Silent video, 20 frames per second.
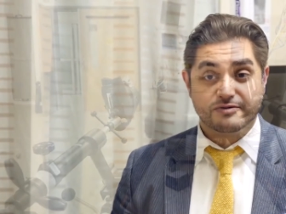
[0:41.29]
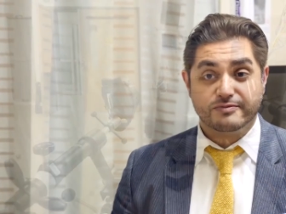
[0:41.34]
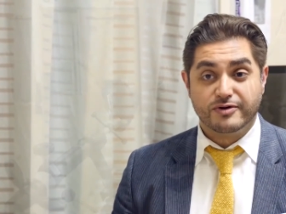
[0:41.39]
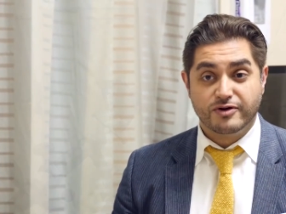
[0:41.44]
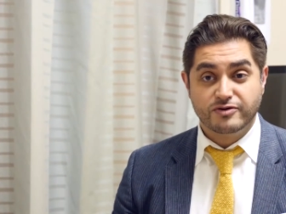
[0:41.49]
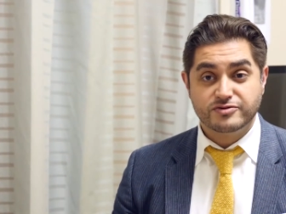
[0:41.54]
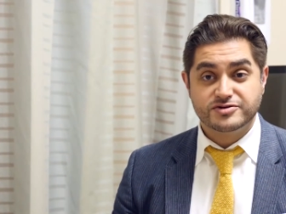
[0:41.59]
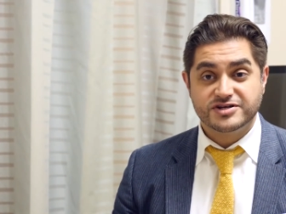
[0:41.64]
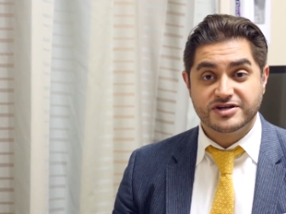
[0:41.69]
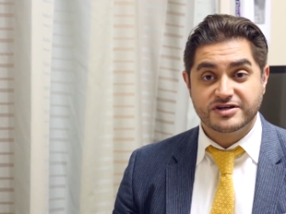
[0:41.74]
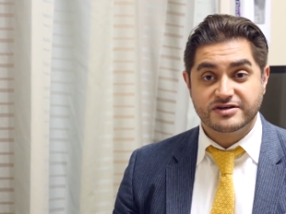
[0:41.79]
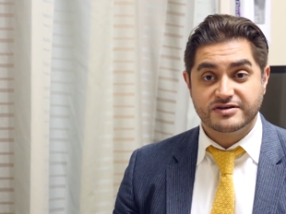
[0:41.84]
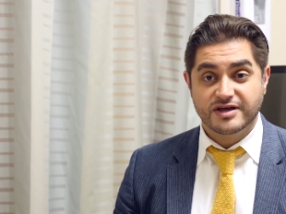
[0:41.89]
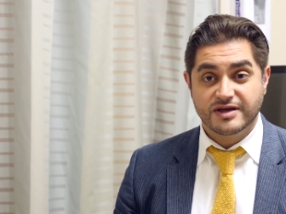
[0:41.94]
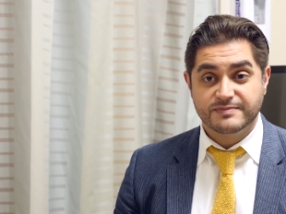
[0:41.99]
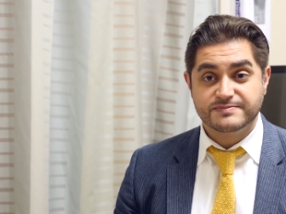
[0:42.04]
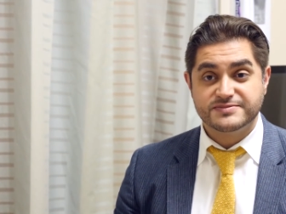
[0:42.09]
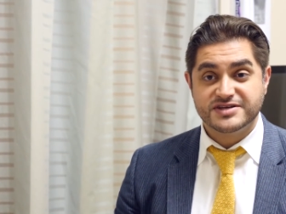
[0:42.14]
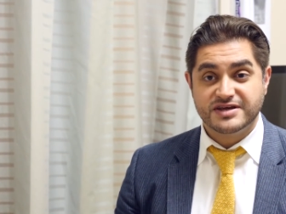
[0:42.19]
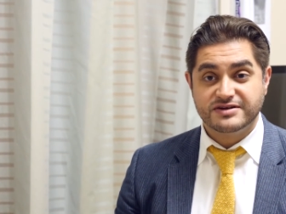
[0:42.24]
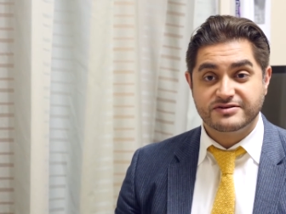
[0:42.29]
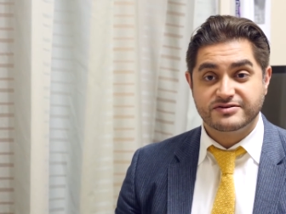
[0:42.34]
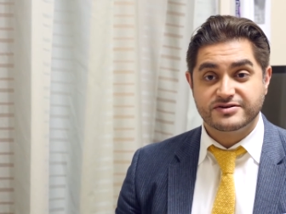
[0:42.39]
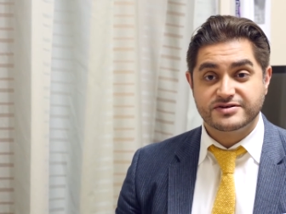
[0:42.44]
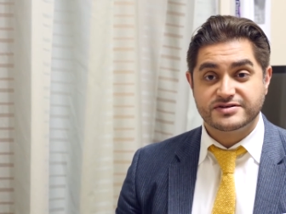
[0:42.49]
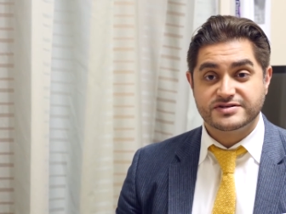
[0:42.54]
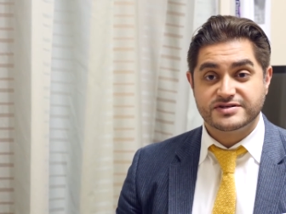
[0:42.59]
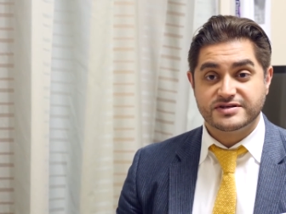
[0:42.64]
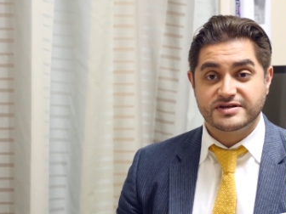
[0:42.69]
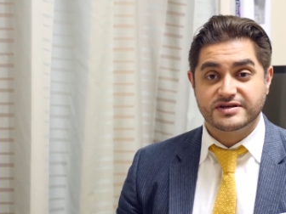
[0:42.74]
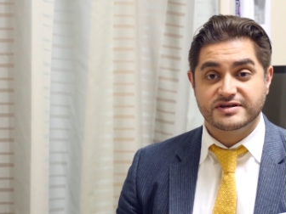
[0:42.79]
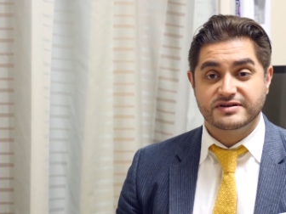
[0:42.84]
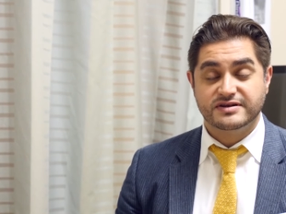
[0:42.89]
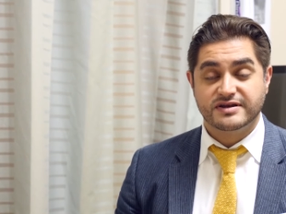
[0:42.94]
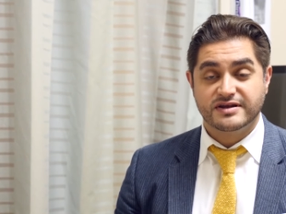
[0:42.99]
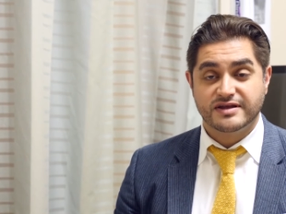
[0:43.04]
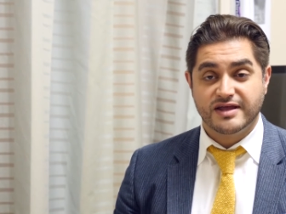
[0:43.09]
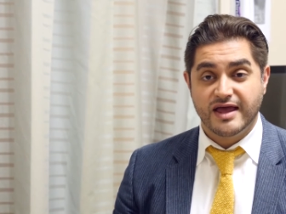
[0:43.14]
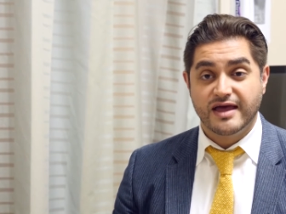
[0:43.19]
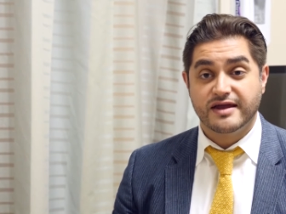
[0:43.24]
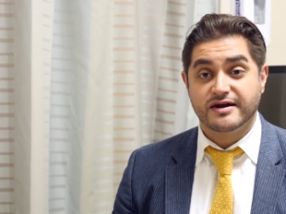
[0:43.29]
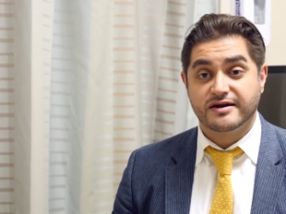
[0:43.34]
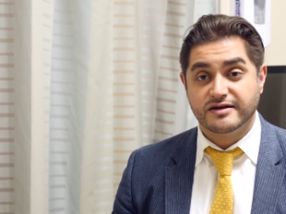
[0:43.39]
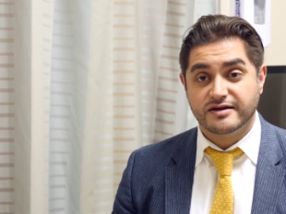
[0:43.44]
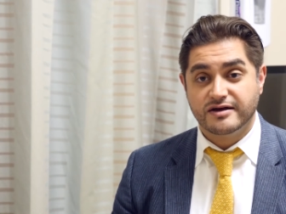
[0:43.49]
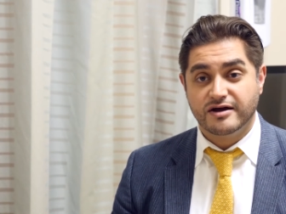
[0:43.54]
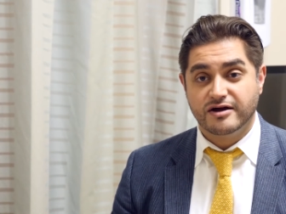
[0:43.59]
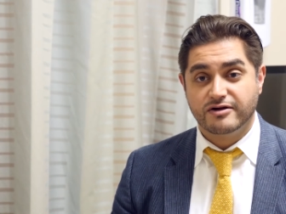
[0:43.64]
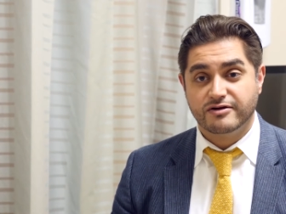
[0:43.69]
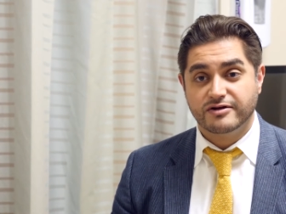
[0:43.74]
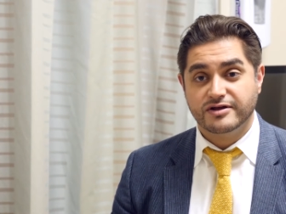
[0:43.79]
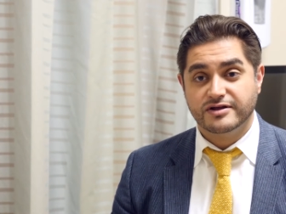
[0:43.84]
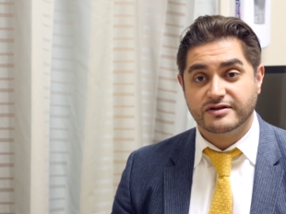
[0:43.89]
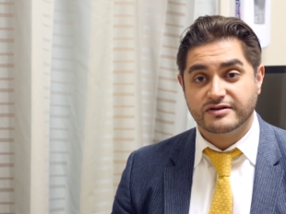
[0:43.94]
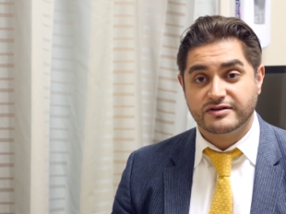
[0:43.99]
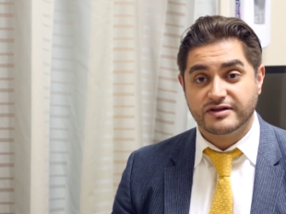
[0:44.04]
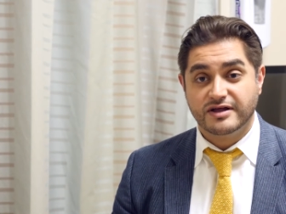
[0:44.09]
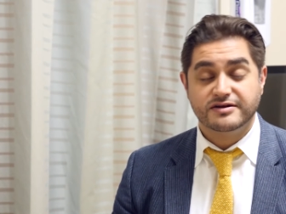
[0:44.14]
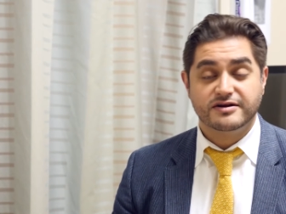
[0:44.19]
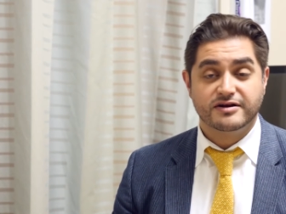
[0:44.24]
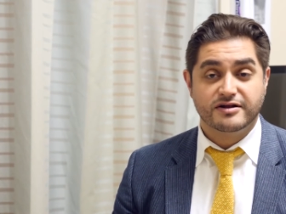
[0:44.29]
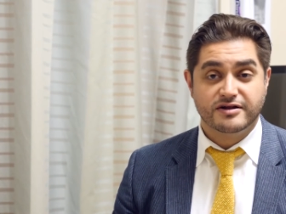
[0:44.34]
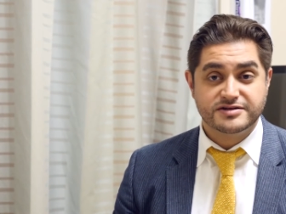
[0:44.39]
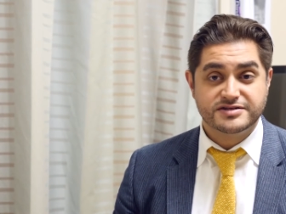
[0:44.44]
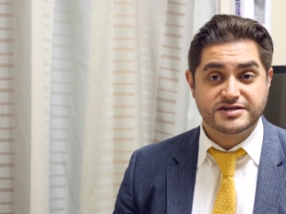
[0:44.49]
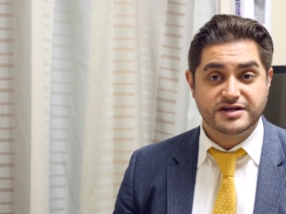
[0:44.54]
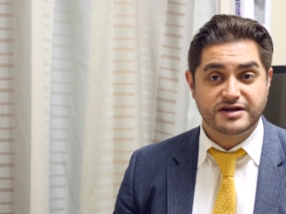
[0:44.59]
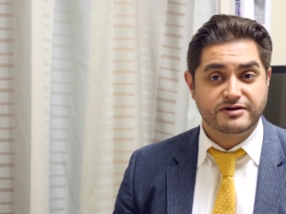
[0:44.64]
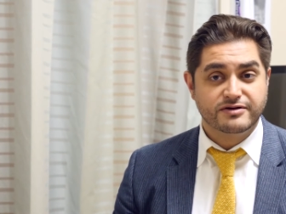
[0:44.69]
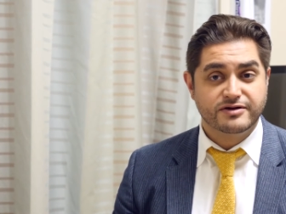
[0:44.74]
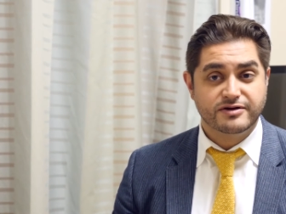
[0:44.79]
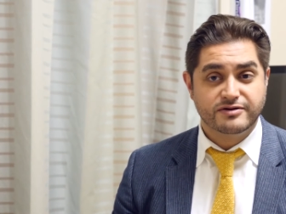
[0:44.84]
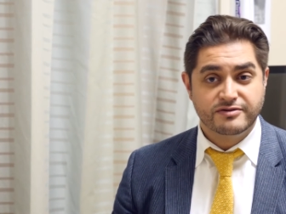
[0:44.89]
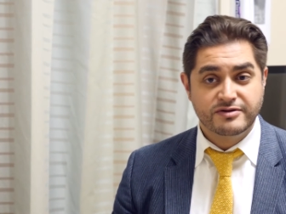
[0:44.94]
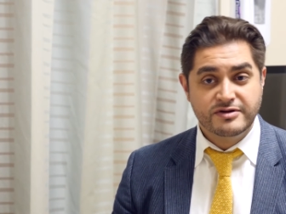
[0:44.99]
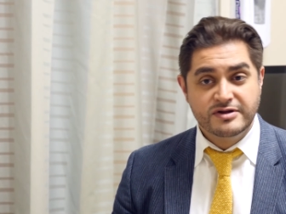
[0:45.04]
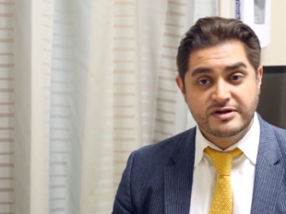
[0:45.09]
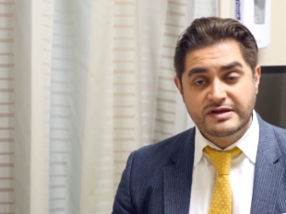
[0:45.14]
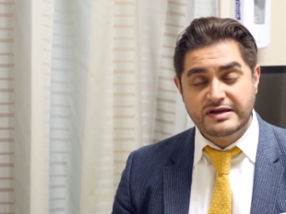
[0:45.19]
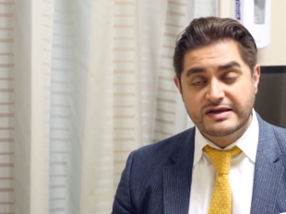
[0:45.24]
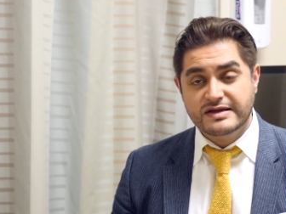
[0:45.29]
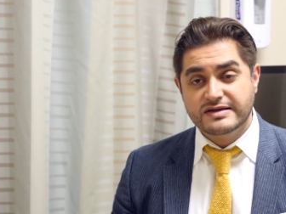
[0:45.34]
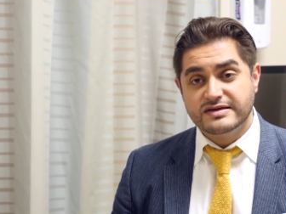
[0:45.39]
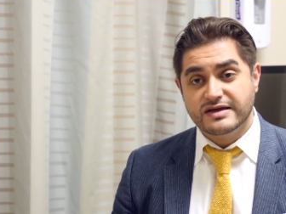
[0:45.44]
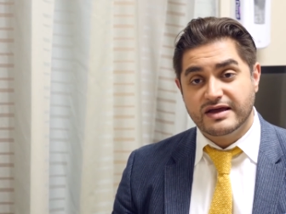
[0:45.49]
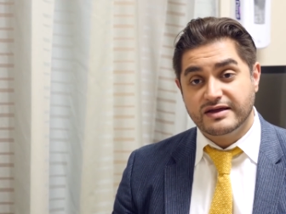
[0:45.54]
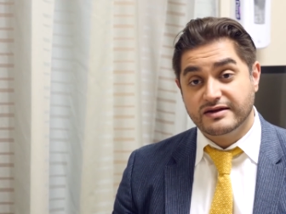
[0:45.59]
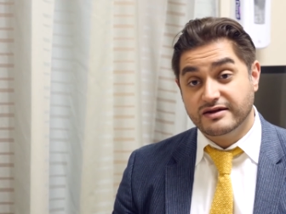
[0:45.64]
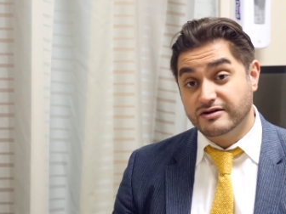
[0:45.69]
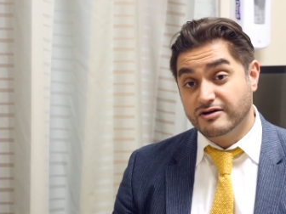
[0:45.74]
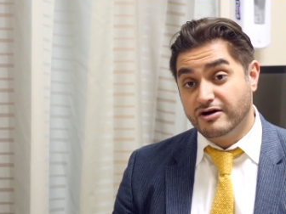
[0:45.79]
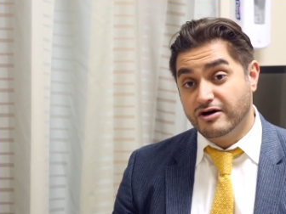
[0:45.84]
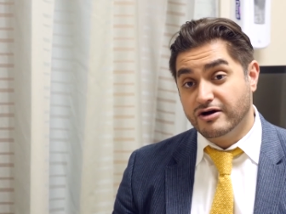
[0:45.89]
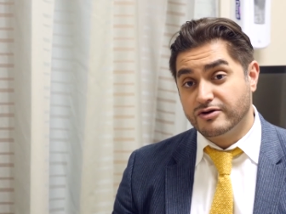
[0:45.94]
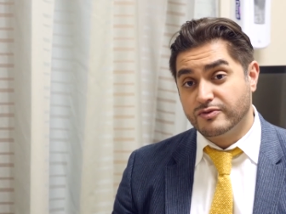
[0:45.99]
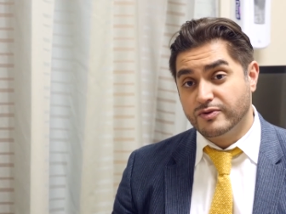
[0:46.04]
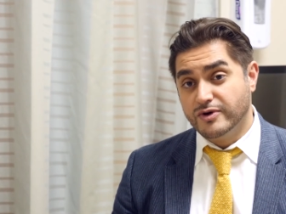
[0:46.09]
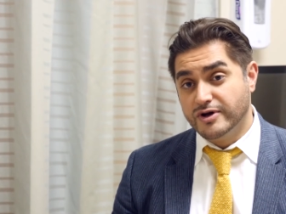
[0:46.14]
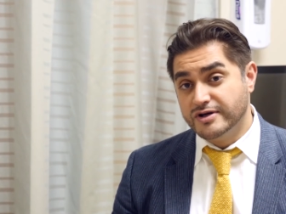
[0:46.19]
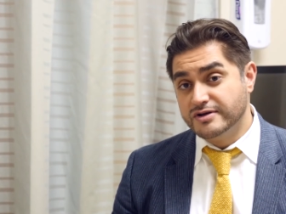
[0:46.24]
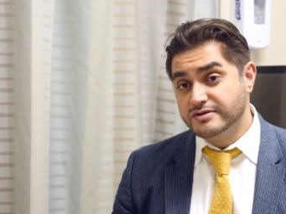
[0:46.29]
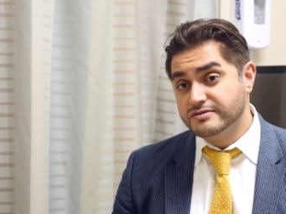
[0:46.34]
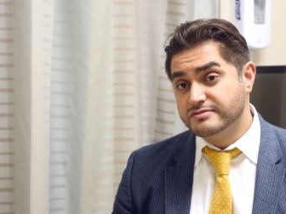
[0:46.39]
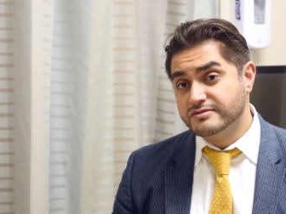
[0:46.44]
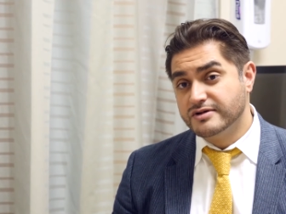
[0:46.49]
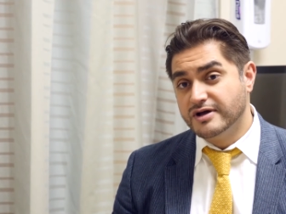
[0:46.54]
approach hip centers in Canada are in London, Ontario, and in Ottawa.